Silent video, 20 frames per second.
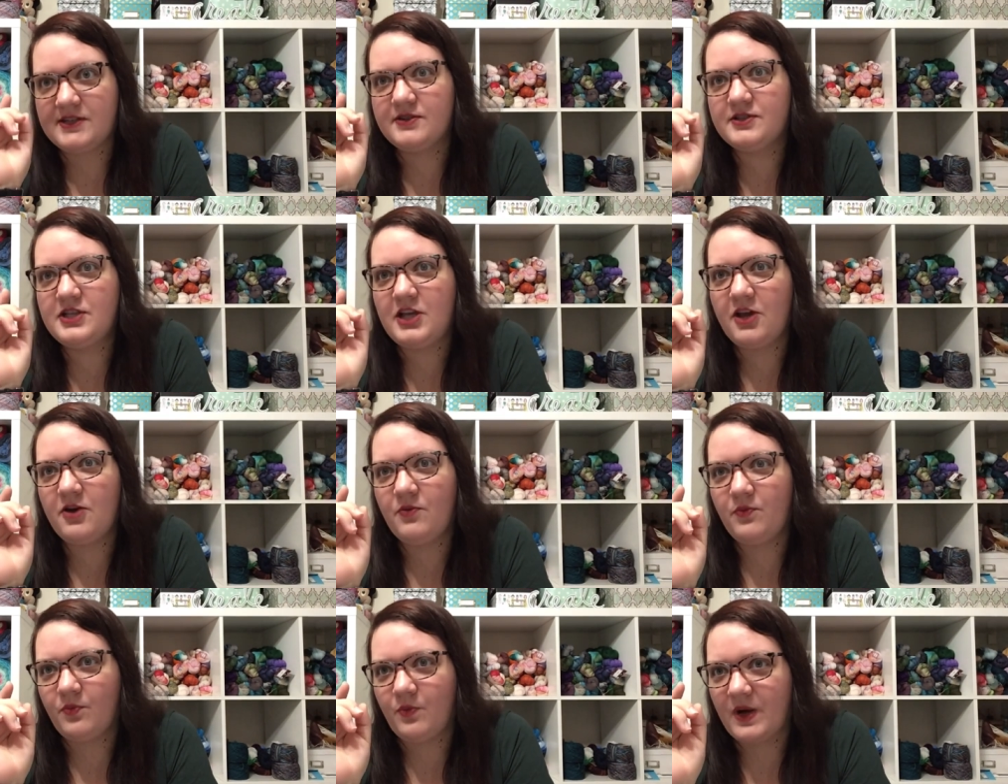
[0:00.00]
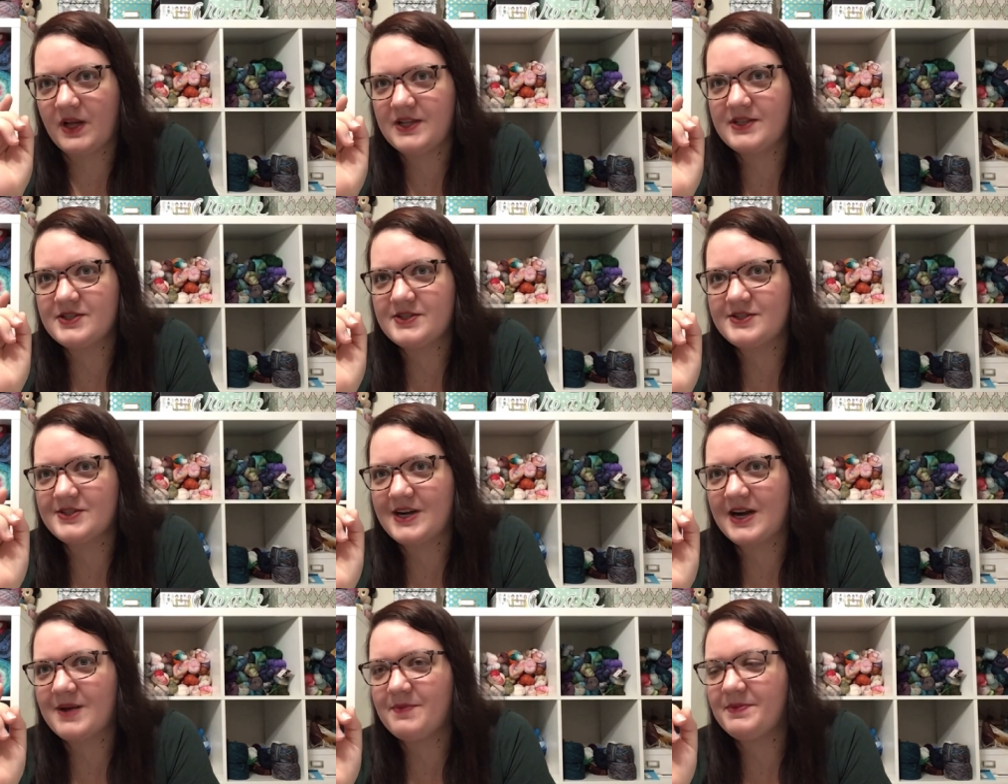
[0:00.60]
do one
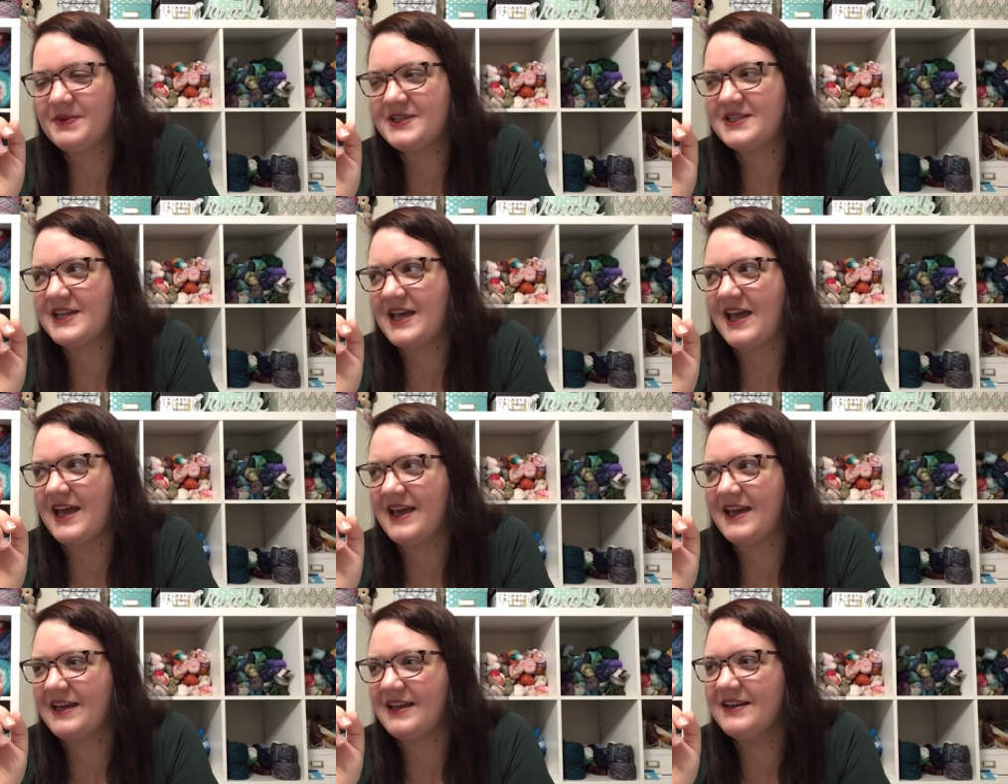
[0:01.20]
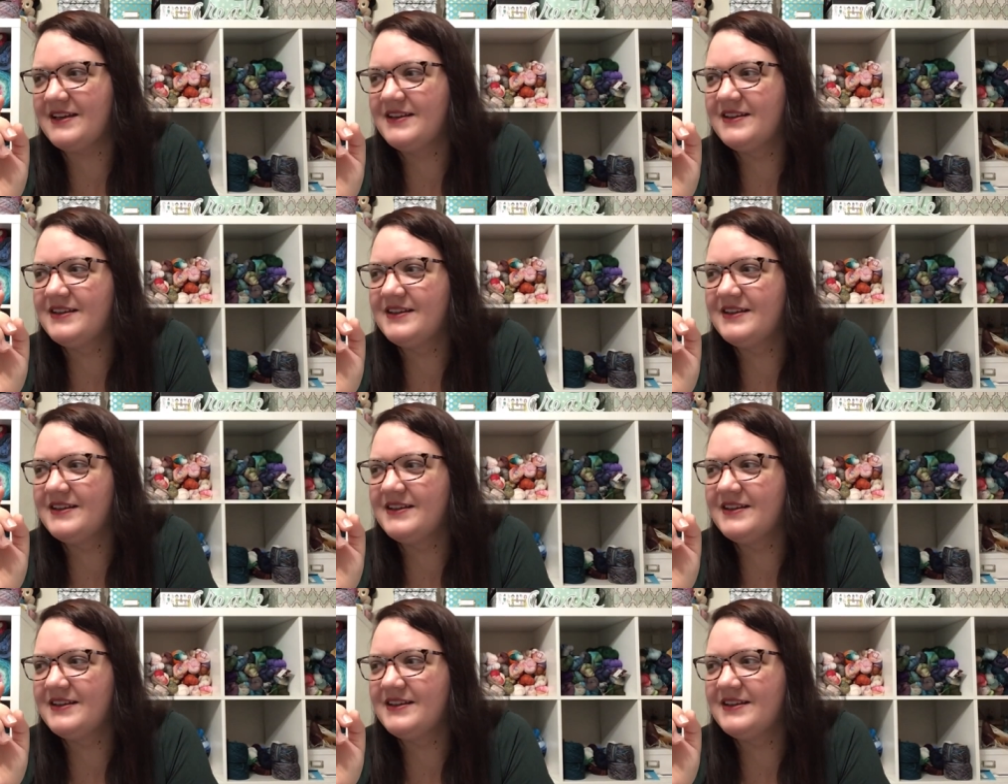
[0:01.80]
stripe a day.